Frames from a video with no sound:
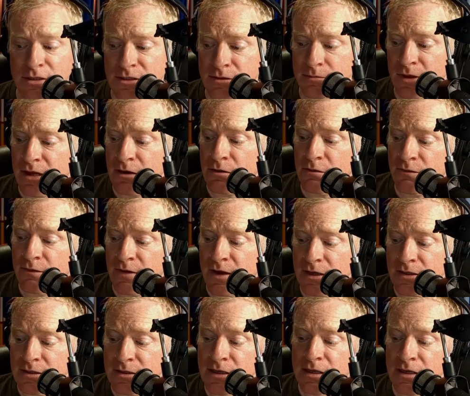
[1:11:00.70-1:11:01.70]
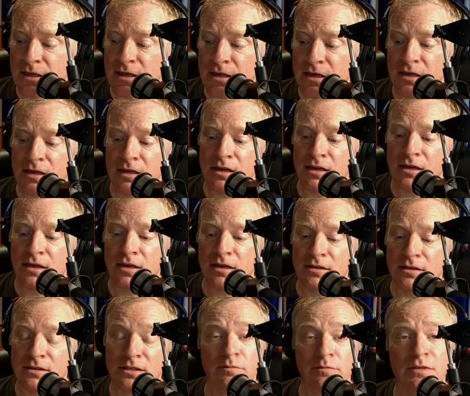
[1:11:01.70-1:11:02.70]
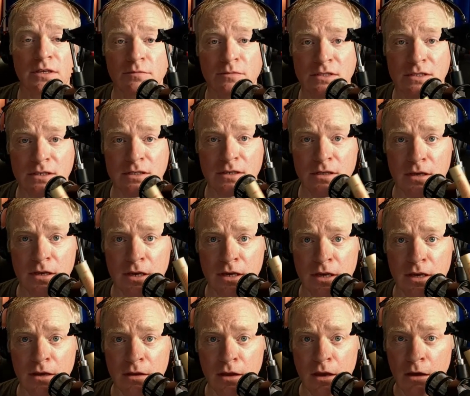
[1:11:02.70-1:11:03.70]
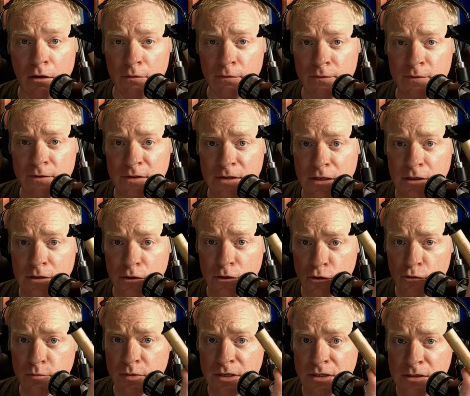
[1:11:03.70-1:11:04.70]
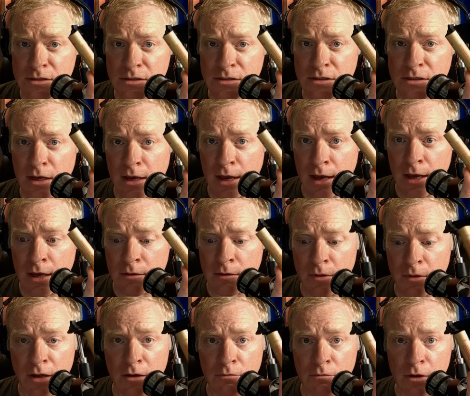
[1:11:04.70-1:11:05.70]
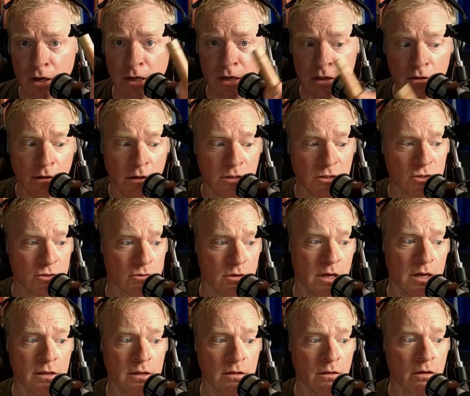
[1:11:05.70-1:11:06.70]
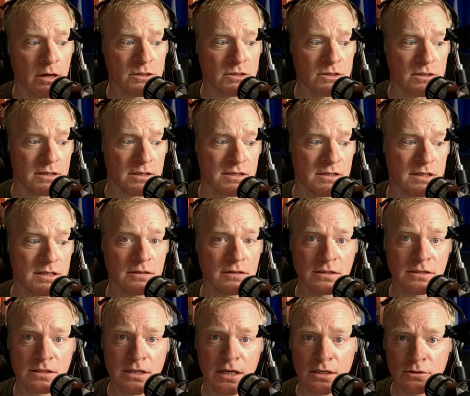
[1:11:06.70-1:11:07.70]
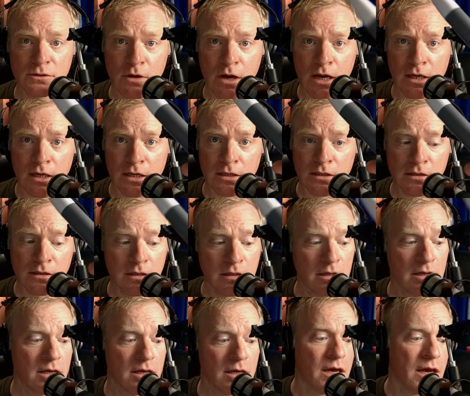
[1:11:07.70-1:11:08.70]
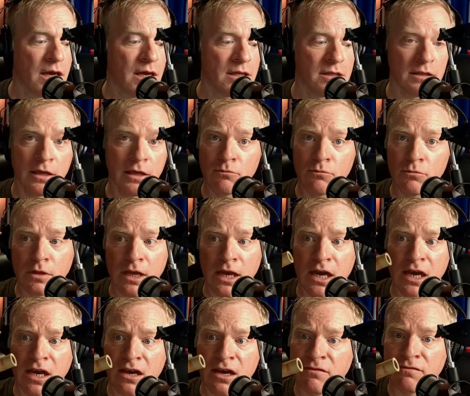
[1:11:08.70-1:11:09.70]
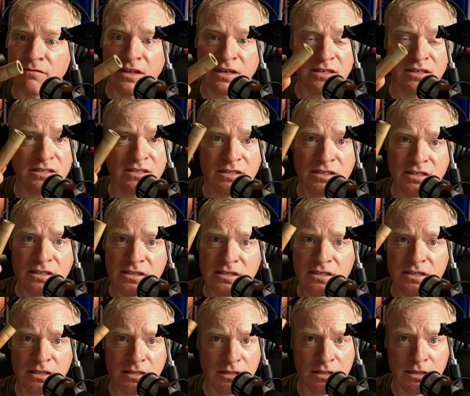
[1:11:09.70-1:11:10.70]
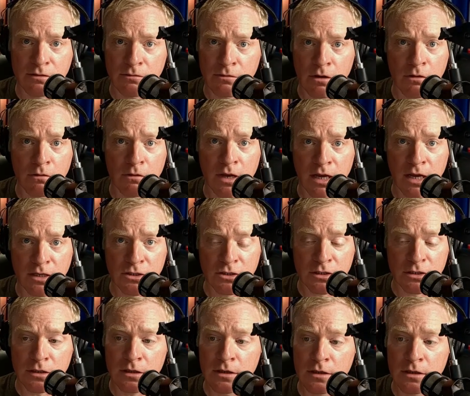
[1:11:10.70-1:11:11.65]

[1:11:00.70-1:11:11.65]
a matter of fact, sometimes I'll see newbies at a model rocket launch try and launch a single-stage rocket, and they will have like a C-60 engine.